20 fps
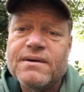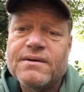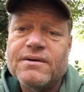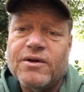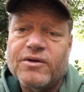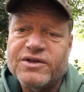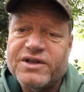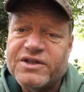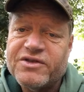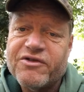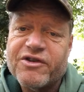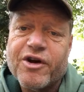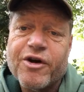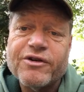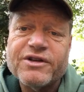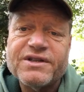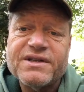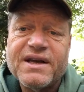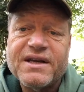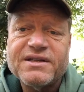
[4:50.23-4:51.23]
Don't just
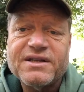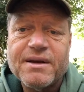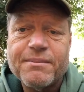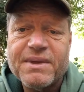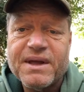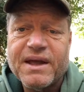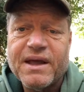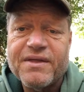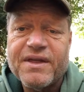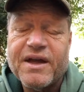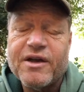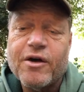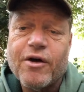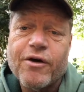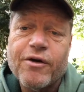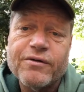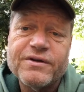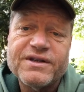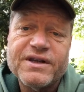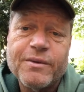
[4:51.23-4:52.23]
regurgitate something that you
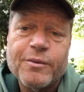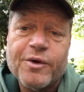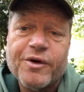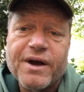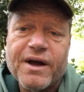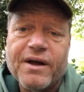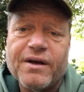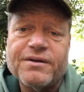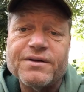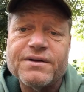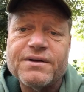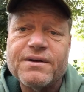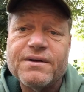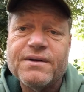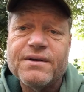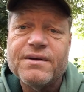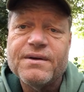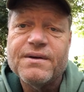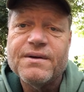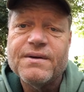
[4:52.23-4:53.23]
heard somewhere else,
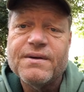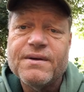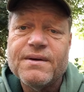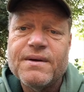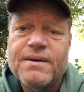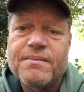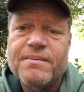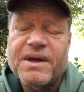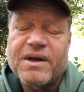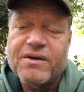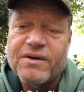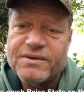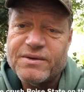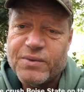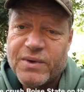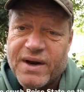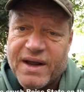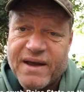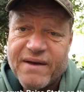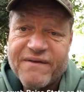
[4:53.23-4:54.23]
because
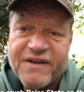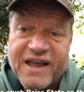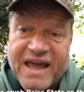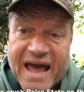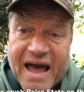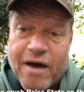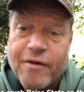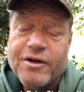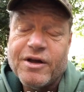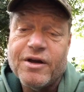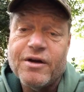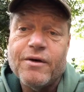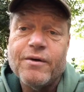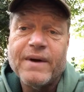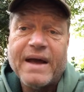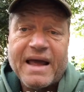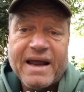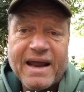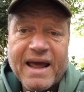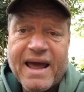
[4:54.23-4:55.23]
when I encounter
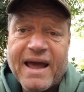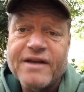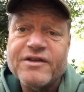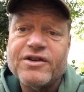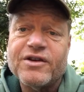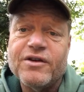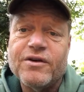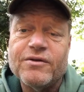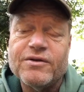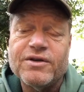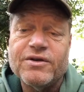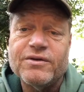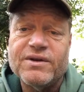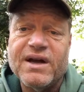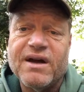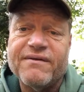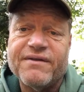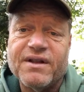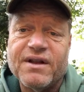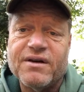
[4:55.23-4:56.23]
you and ask you to
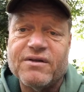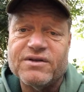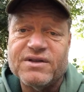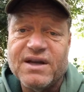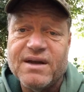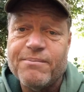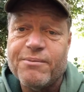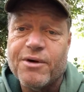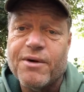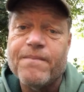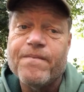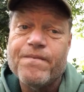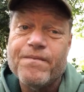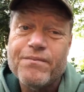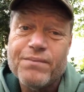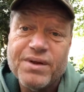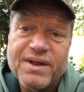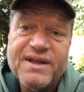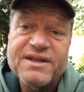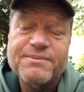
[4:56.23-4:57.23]
delve a little deeper,
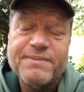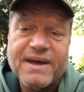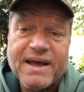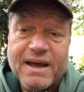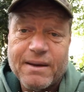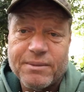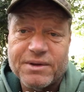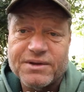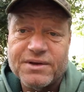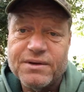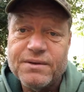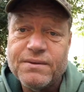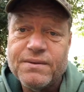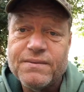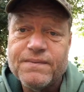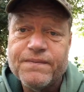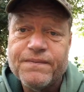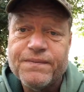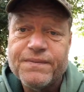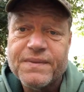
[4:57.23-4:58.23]
please be able to.
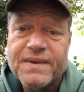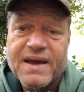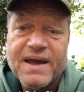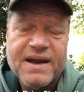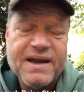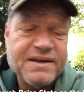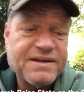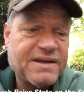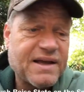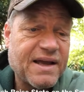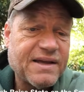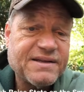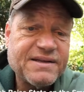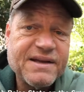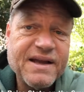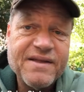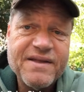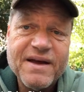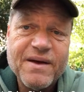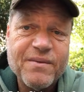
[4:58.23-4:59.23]
And I
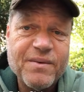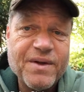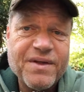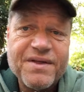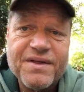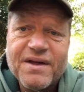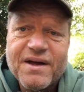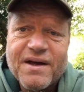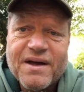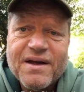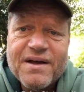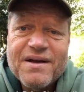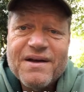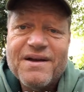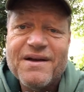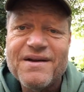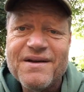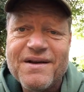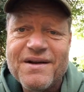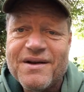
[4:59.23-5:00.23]
say that with
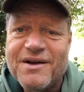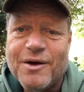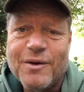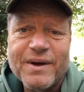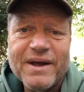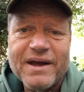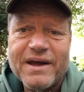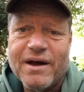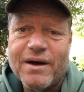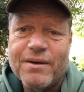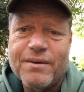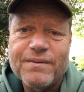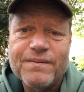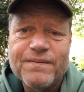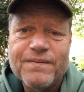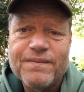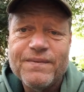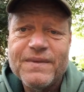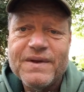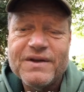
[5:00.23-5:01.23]
no ego.
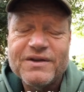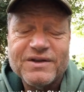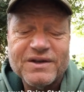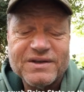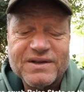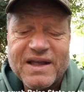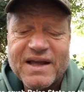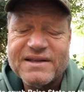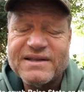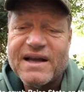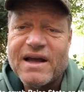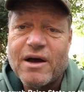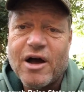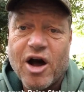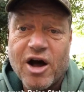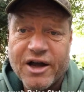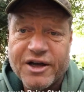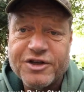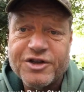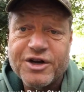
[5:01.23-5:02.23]
Just that's how
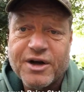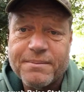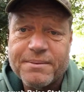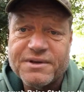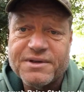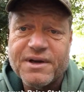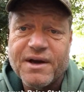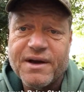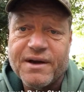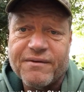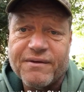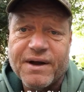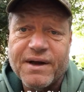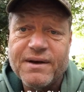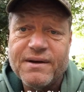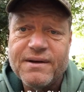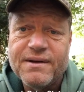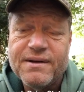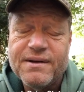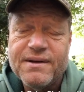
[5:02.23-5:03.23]
iron sharpens iron,
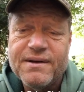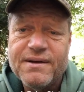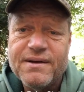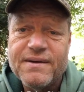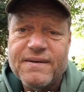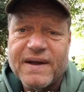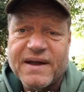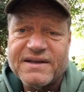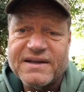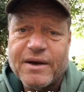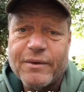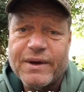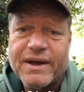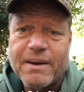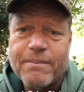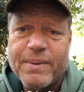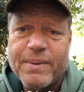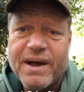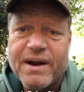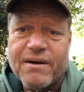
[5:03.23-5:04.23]
right? That's how we
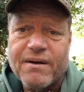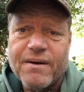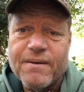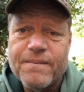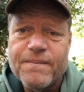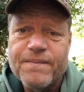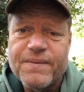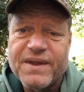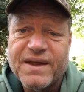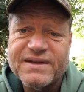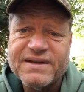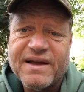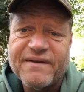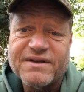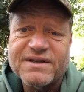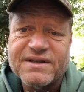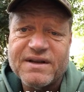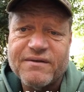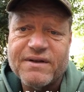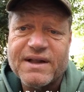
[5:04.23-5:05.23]
better. Let's have
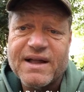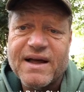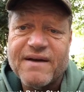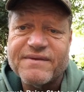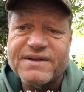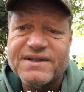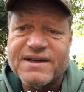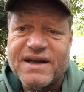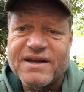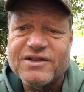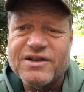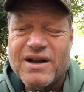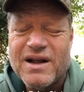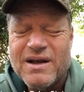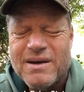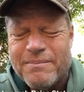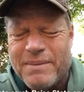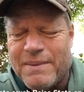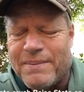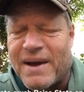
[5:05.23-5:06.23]
a civil conversation.
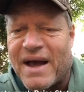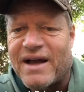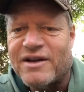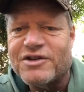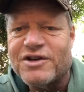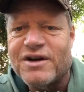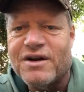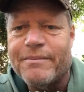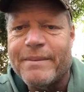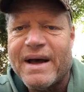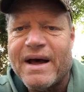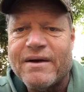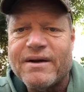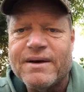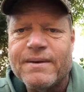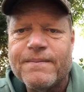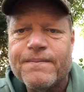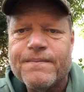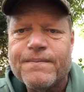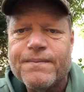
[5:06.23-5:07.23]
Be passionate about
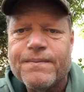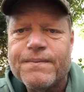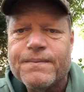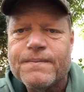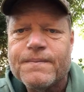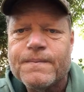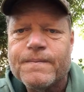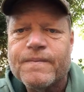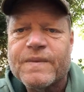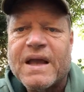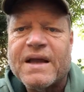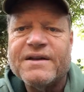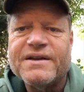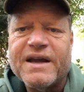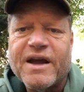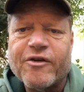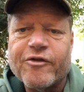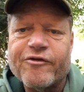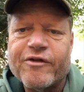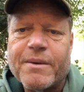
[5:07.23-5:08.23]
it.
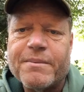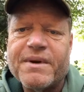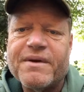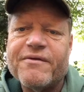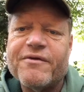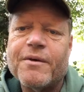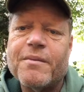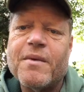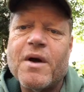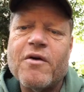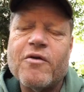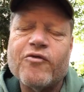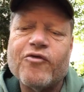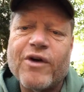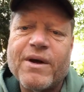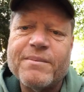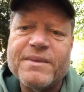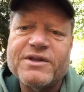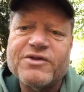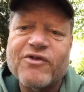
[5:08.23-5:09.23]
Darren Redmond from
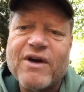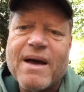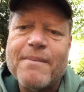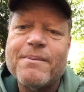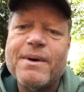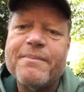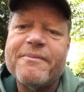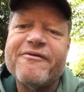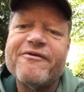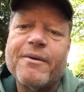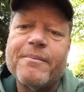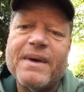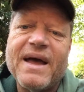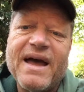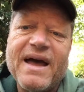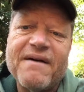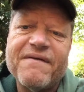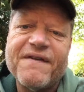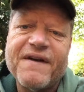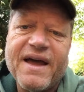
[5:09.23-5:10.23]
Redmond's wrap-up from
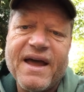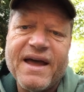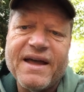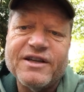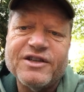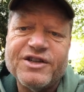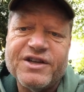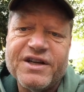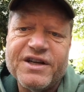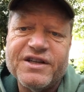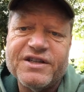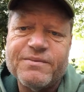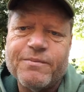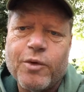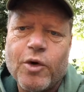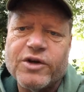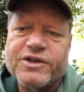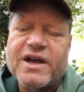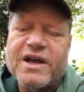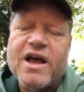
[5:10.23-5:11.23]
FHT
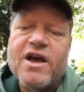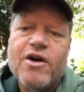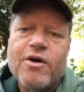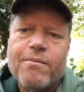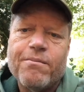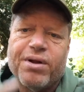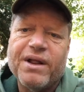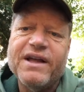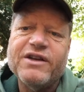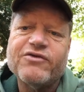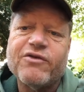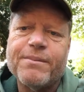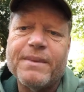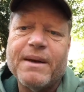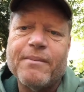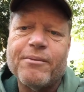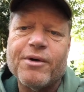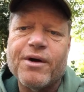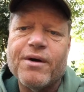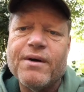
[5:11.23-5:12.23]
Sports. Please
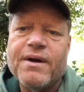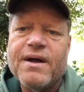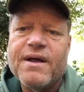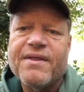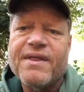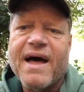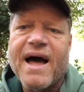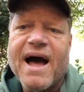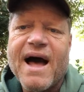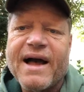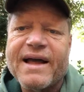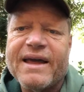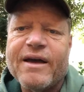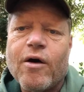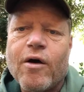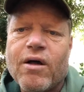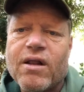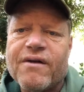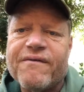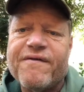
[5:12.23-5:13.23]
remember, the Hockey
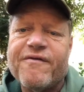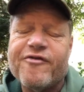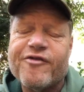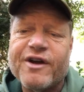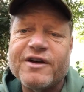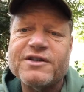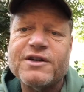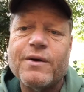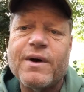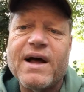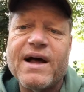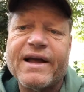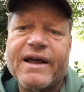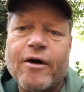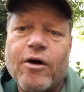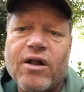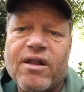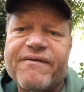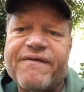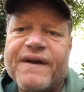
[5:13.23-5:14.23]
Hall of Fresno Hockey
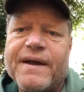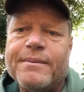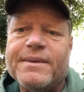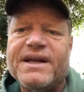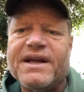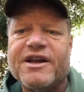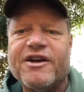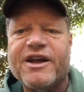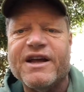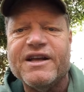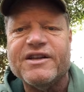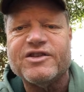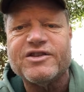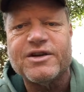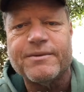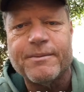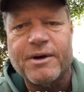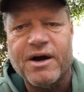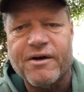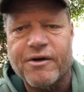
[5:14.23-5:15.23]
Hall of Fame dinner is
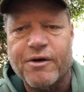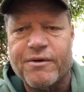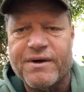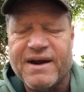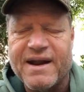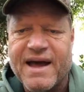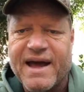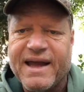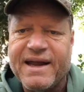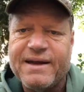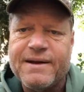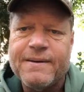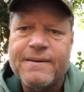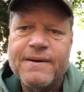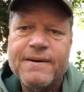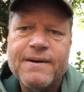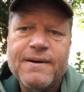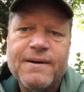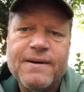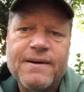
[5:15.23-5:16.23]
tomorrow night
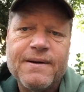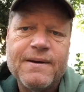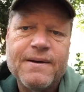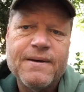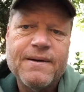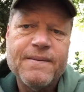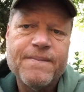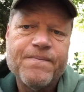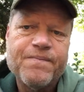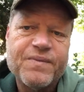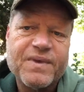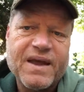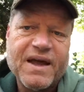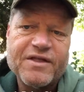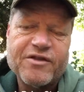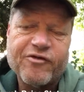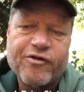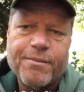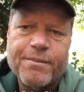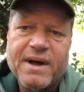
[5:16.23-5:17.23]

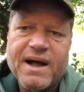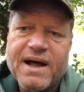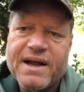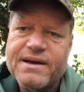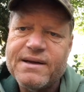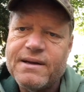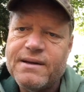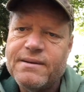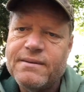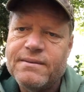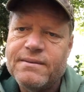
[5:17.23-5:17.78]
at the Ramada.